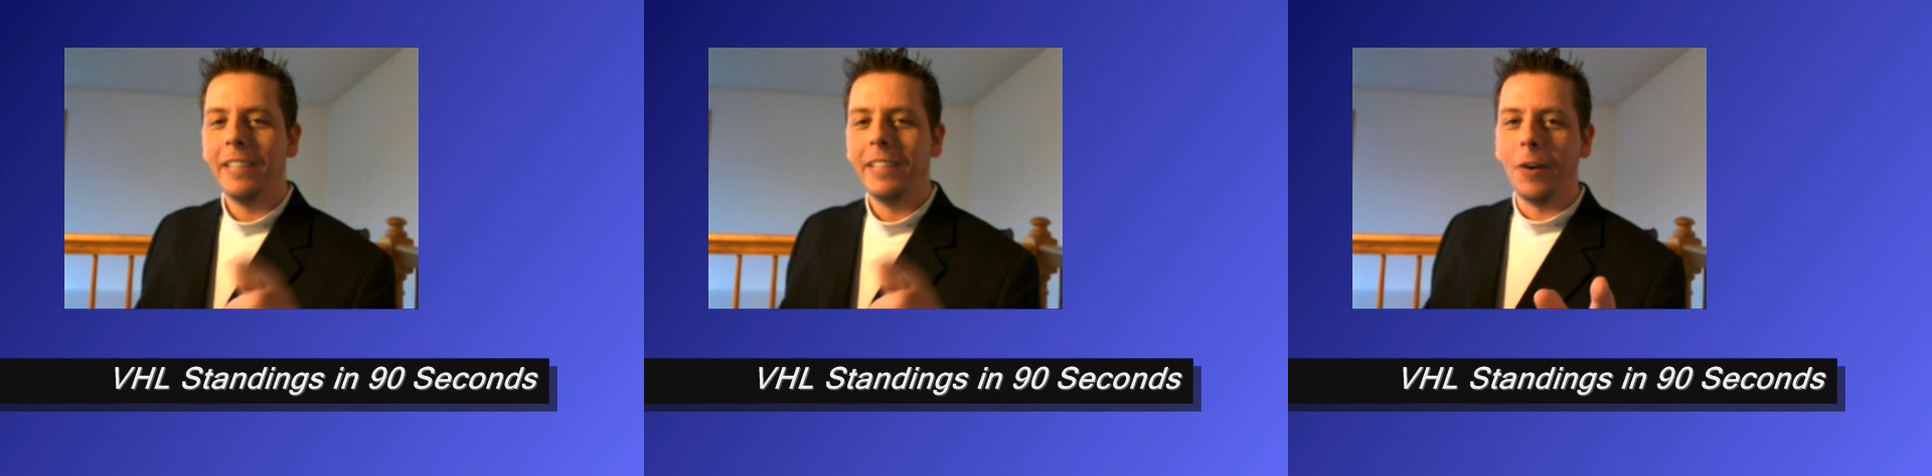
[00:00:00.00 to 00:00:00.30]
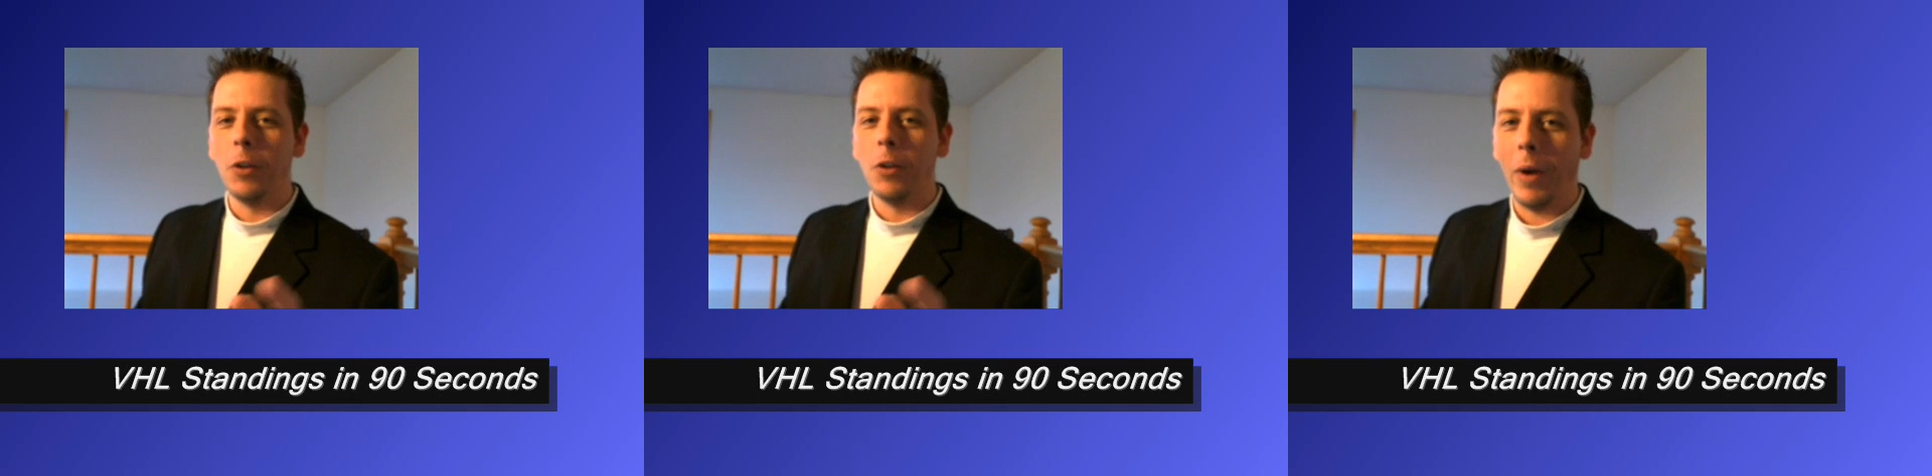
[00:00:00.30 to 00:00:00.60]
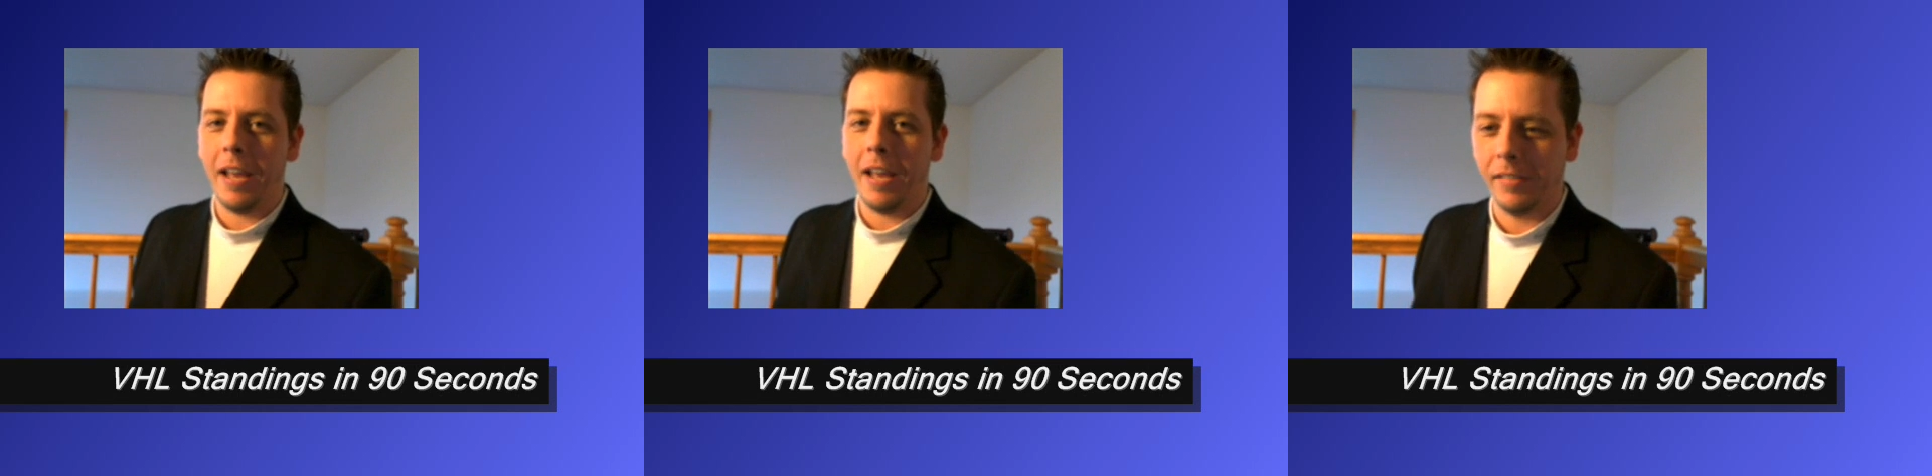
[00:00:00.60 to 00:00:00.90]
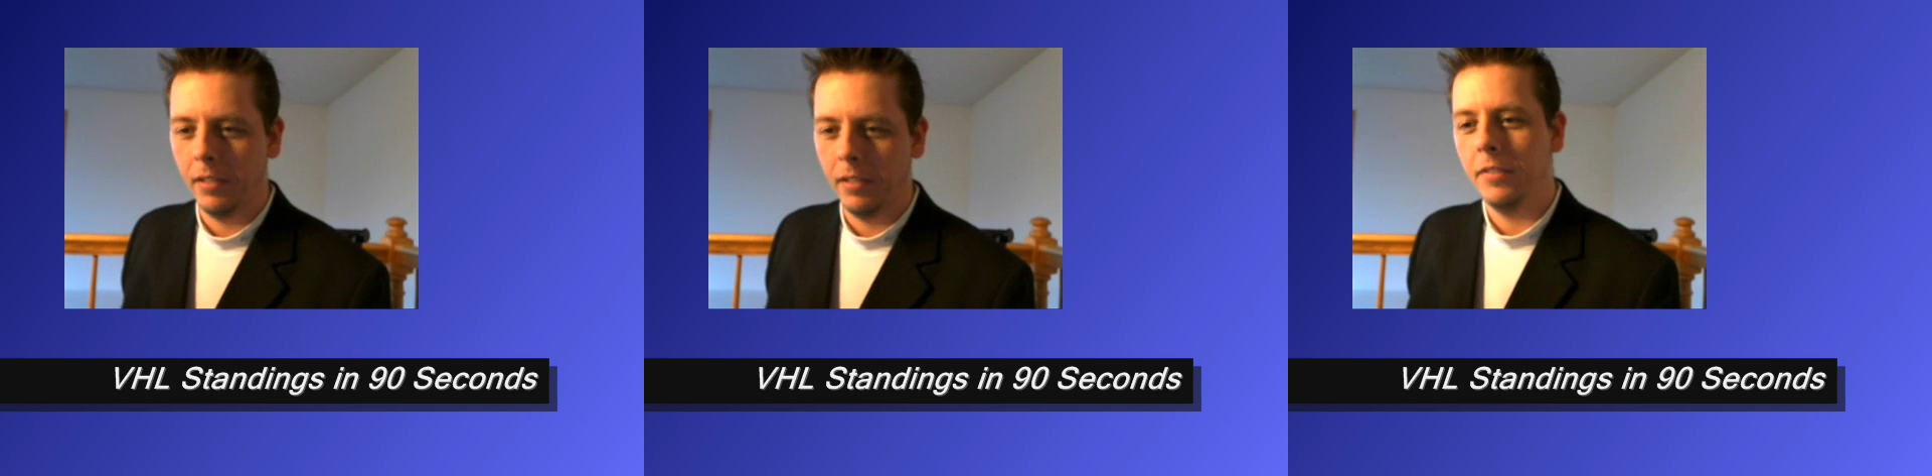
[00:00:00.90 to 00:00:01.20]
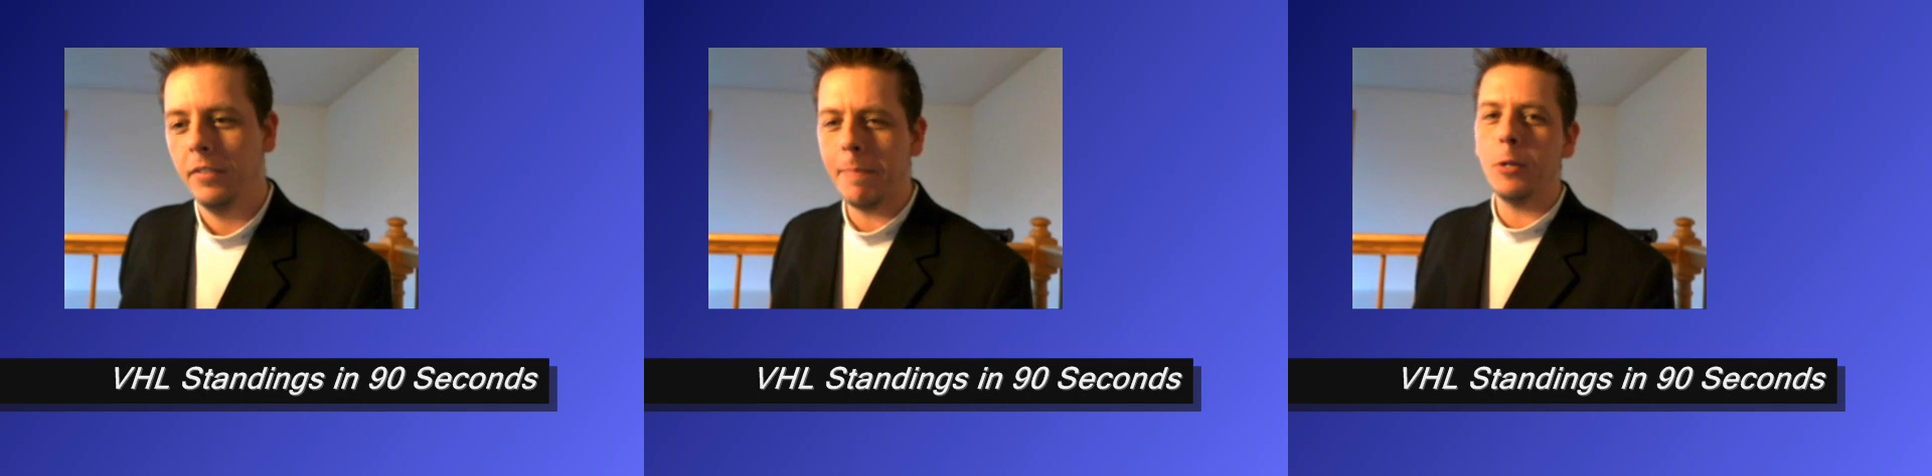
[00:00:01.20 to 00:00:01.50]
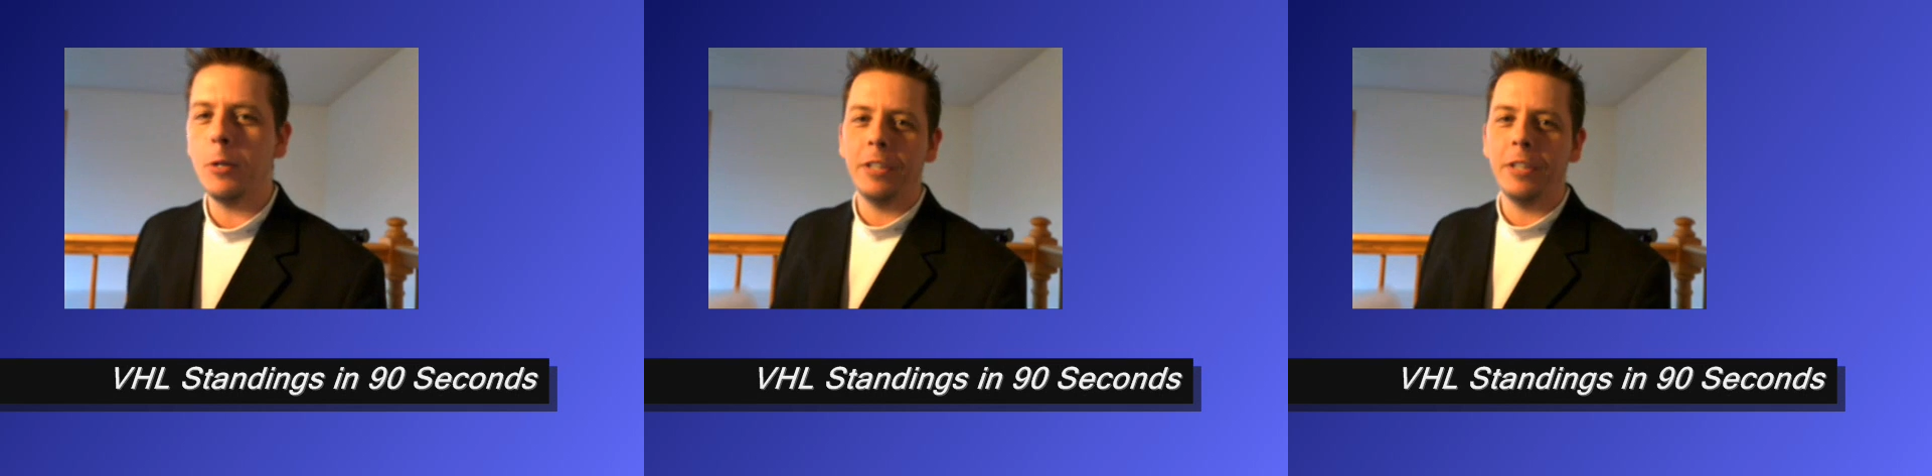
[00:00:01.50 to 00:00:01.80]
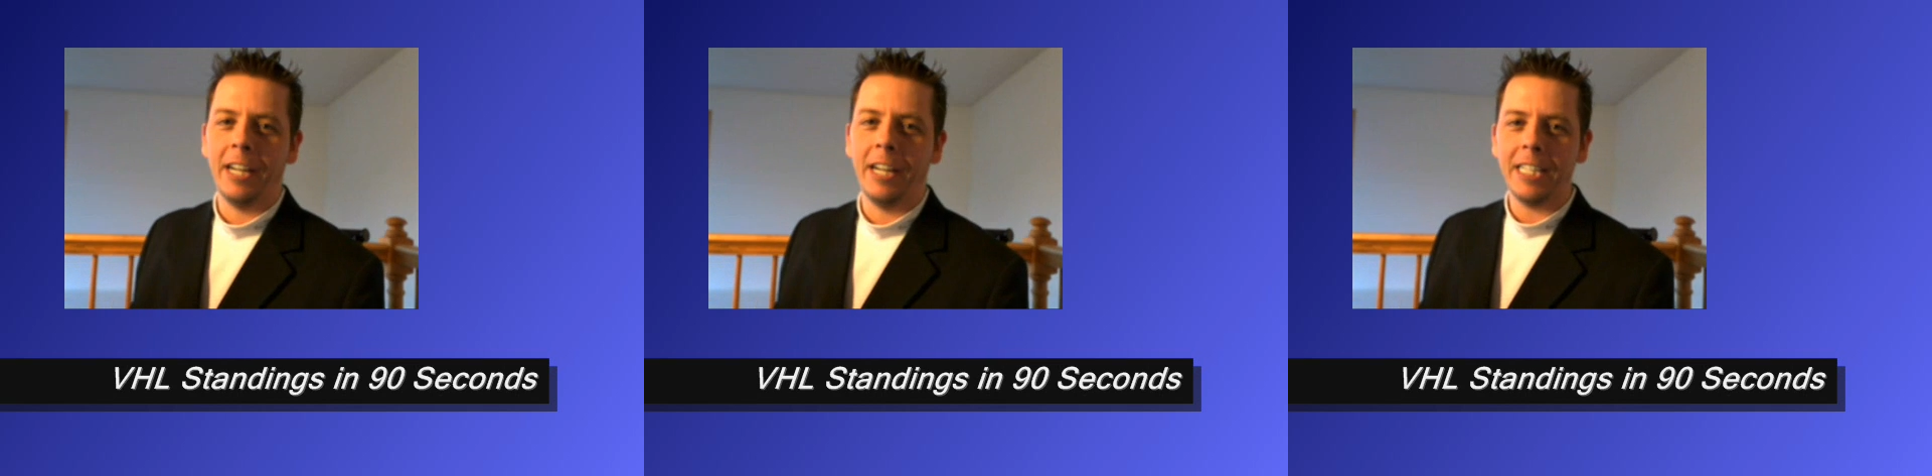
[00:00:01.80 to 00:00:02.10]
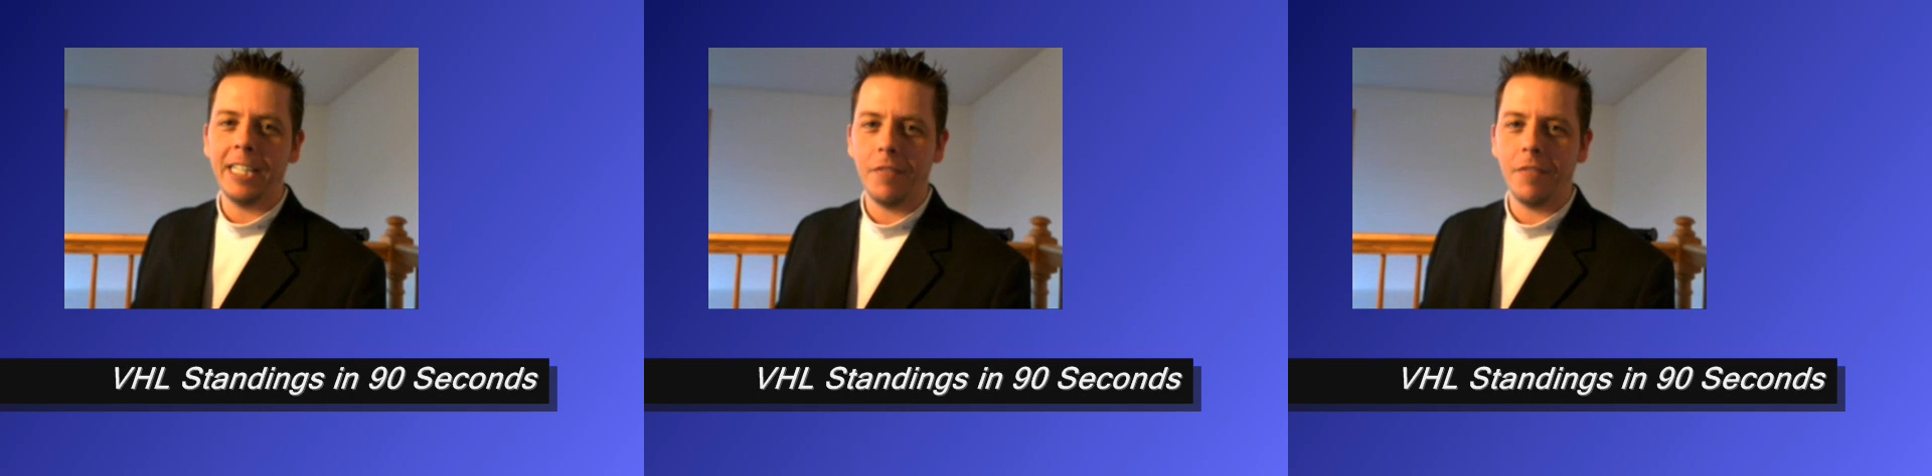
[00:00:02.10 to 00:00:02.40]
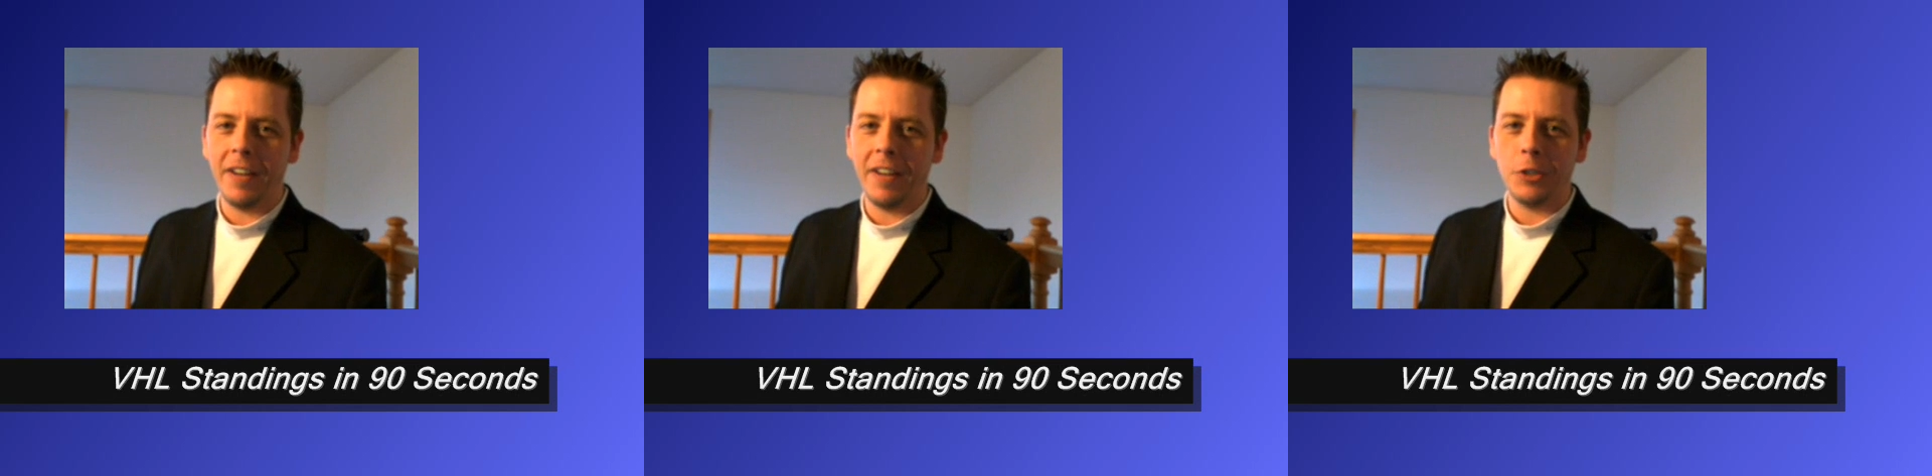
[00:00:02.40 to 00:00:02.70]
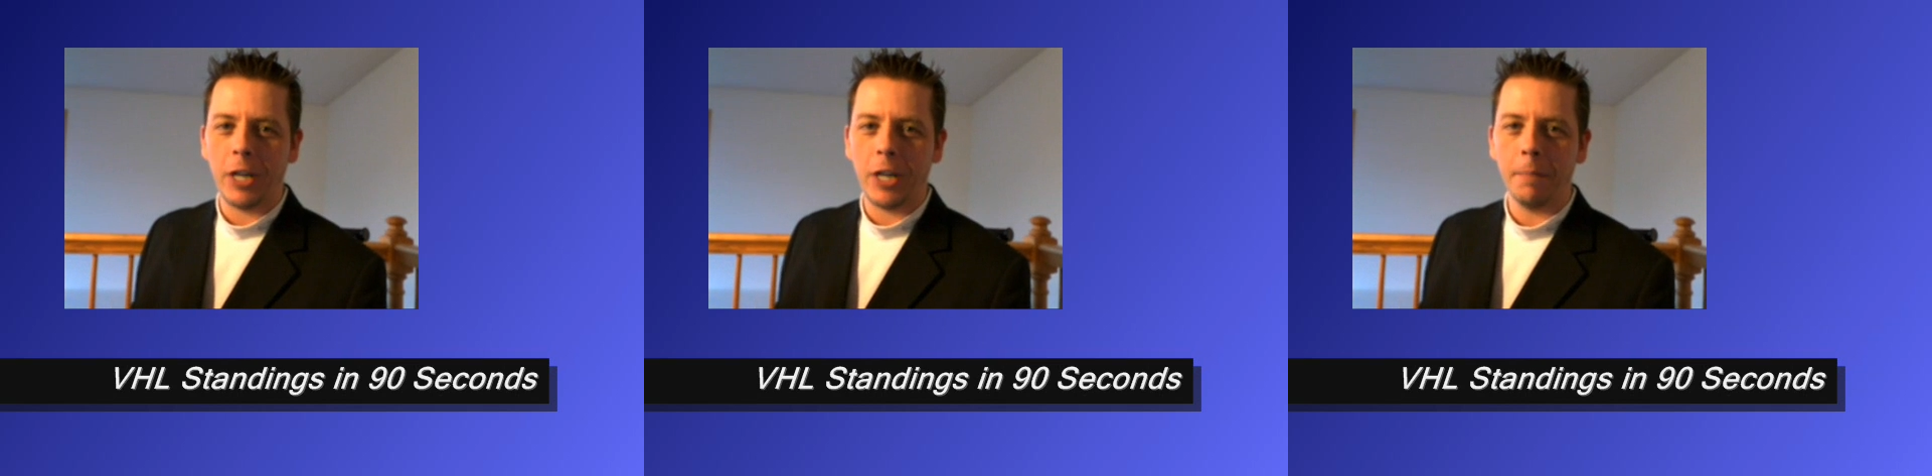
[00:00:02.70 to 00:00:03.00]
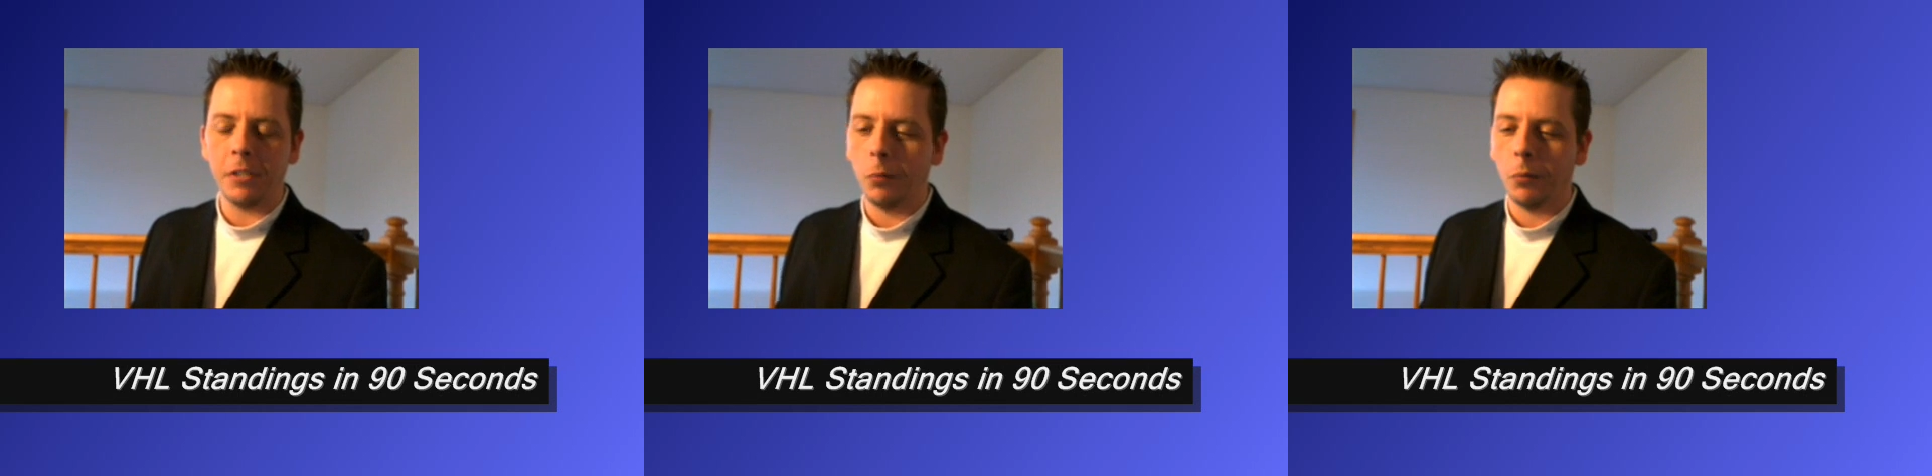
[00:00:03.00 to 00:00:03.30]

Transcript: Now in the West, TBU the Tiny and defending champs.